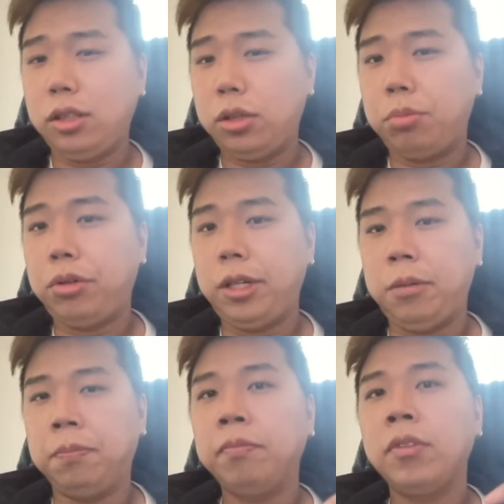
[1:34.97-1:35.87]

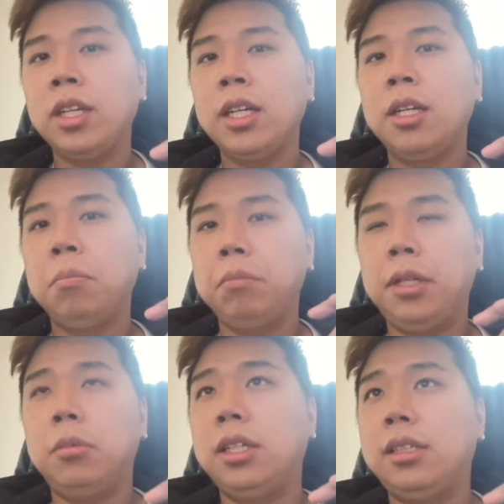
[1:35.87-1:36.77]
Supreme,
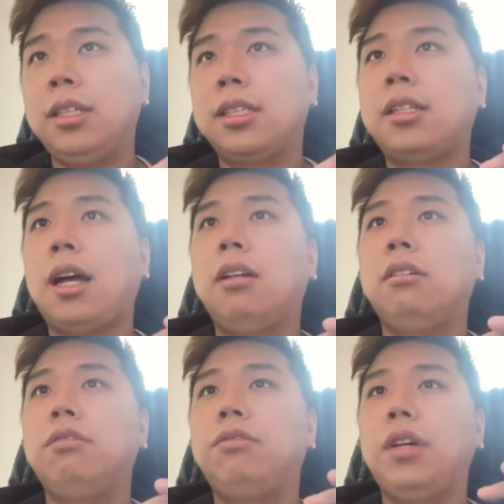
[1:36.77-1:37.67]
minimalistic style
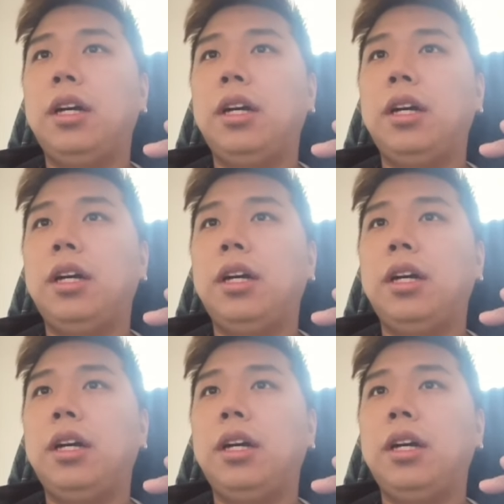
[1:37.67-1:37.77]
of